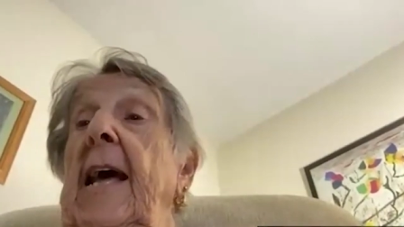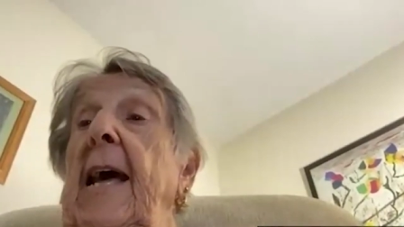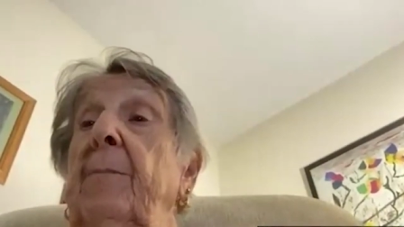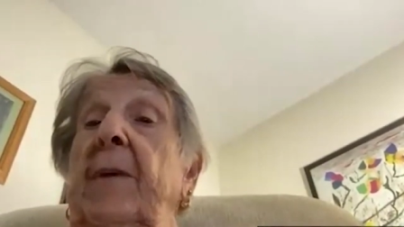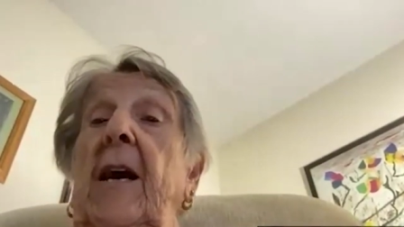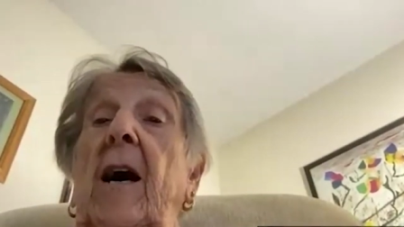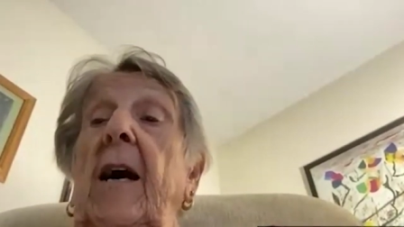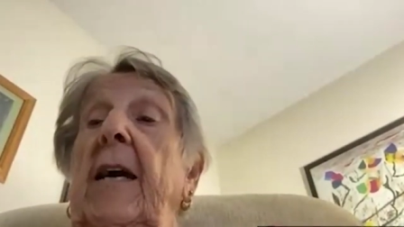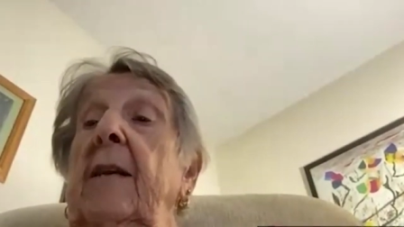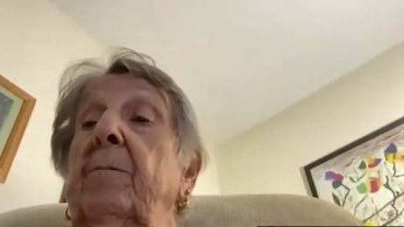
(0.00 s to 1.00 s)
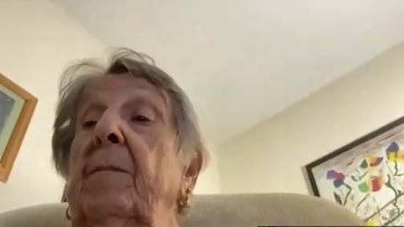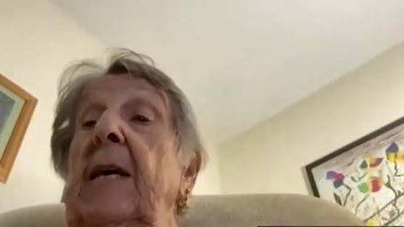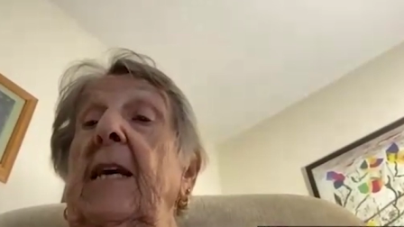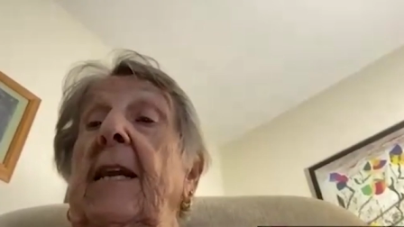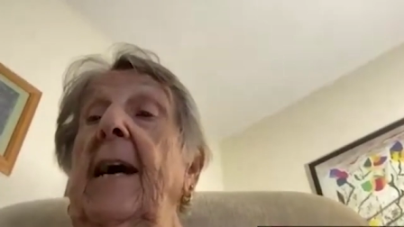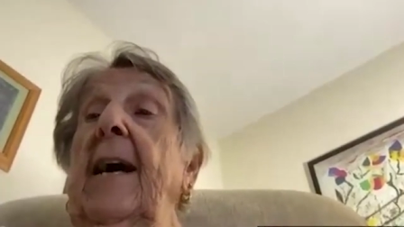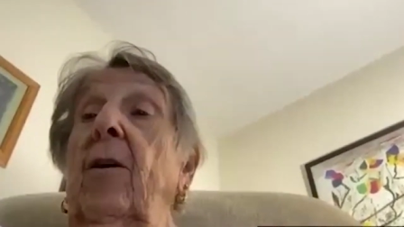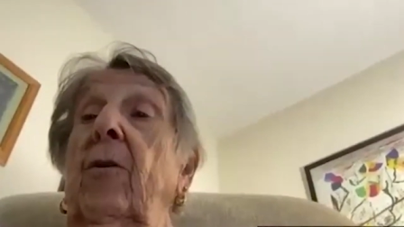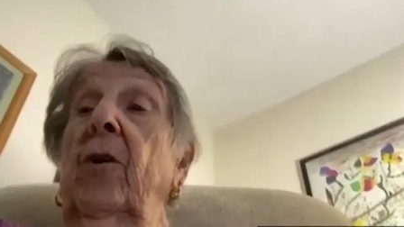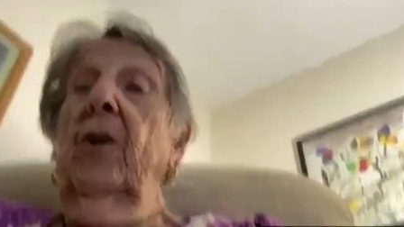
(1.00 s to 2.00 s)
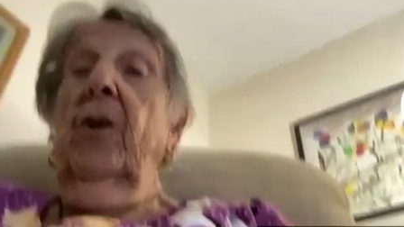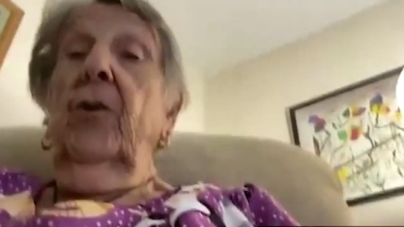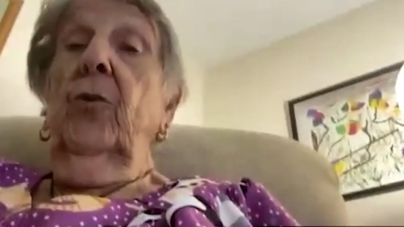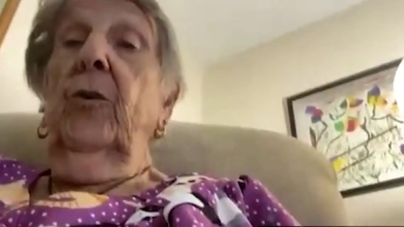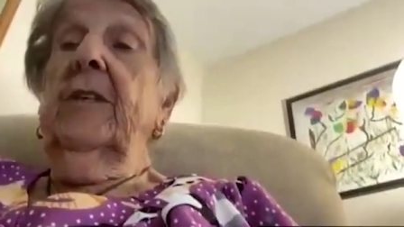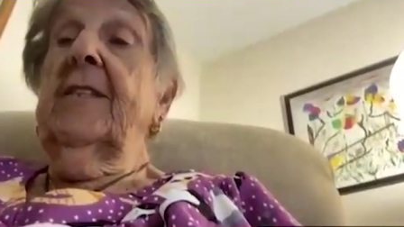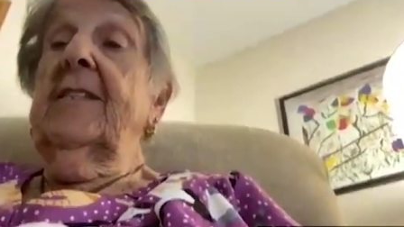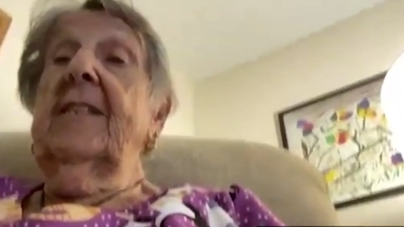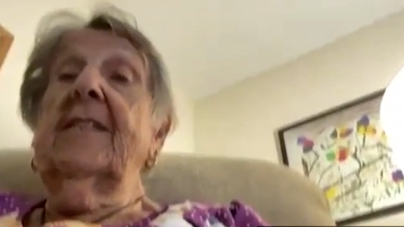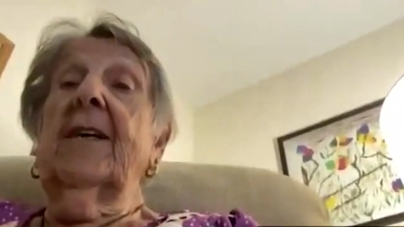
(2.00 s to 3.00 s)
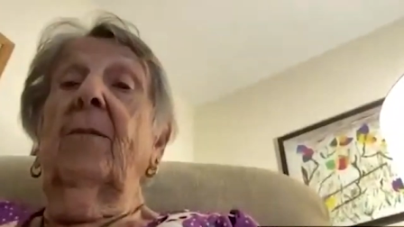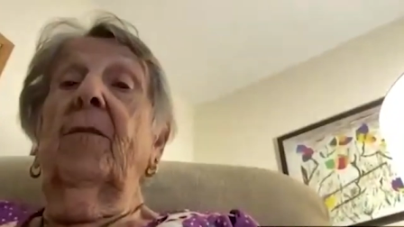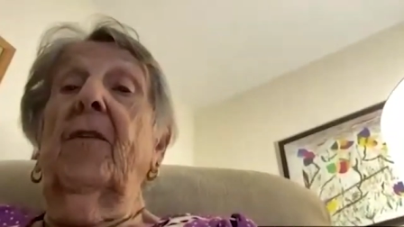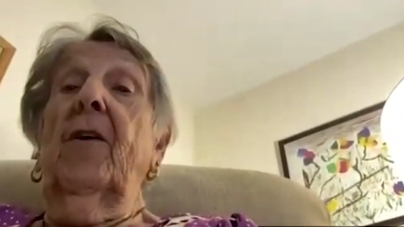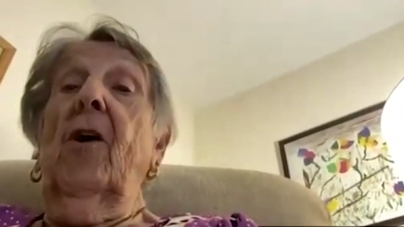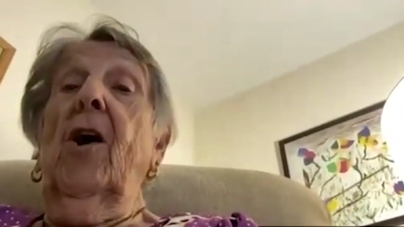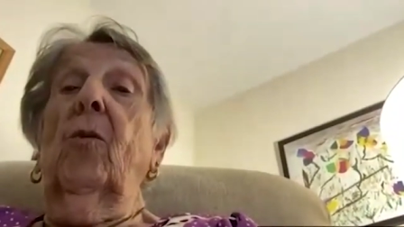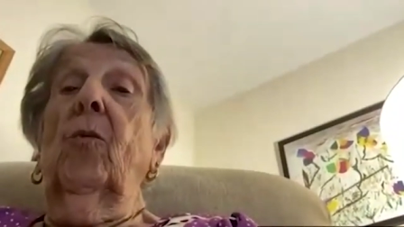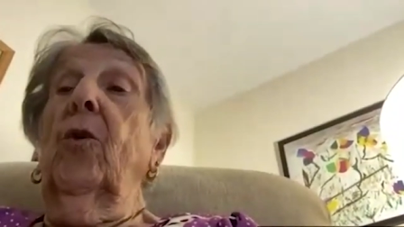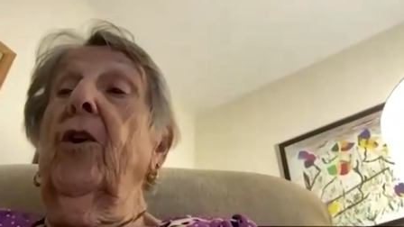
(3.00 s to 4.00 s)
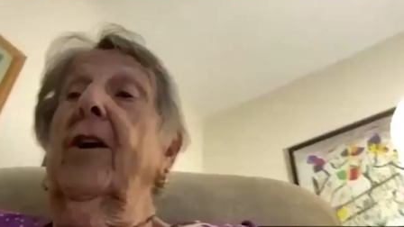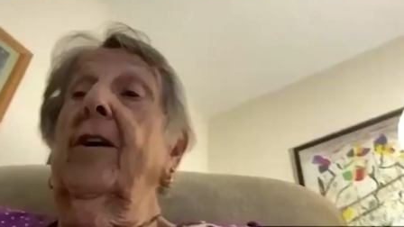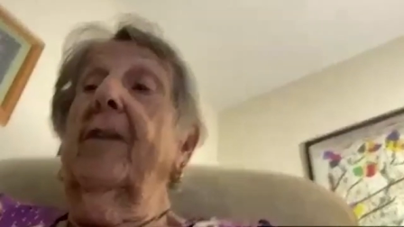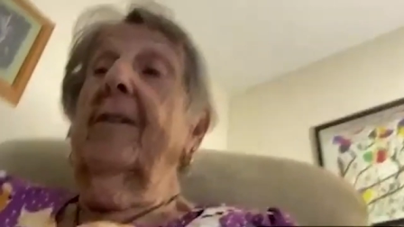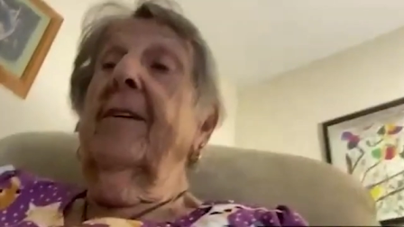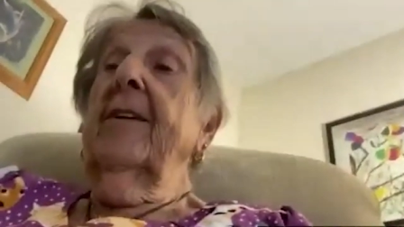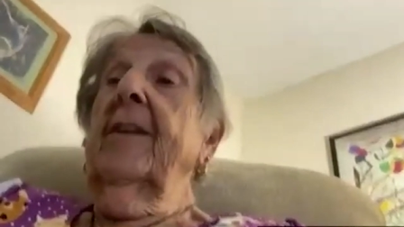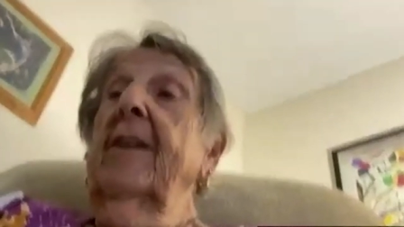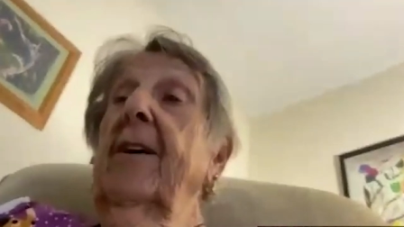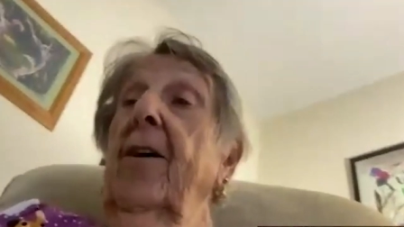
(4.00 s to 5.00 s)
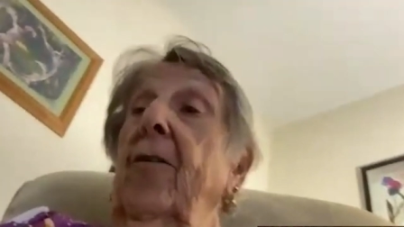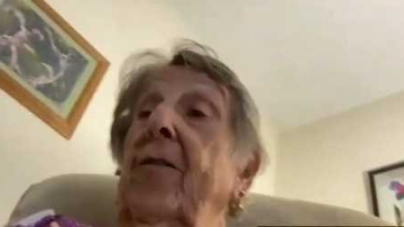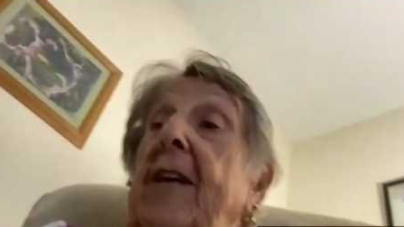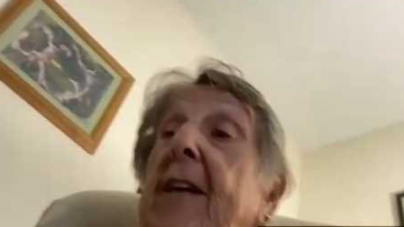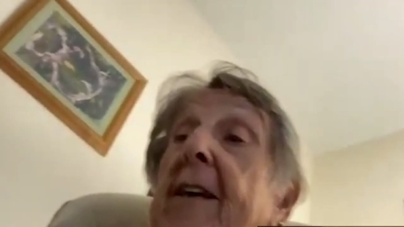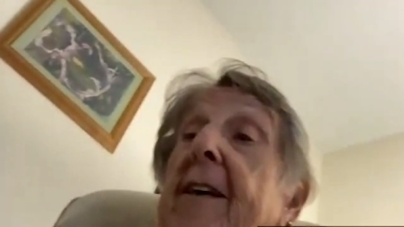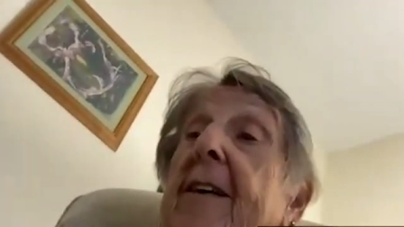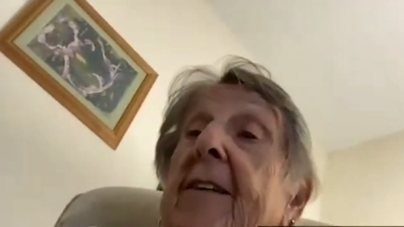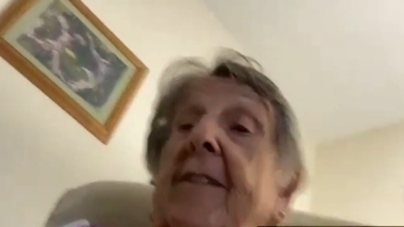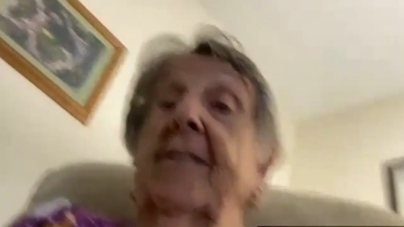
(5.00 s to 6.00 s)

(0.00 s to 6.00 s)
And behind me now, you can see some of her artwork mm-hmm. over here.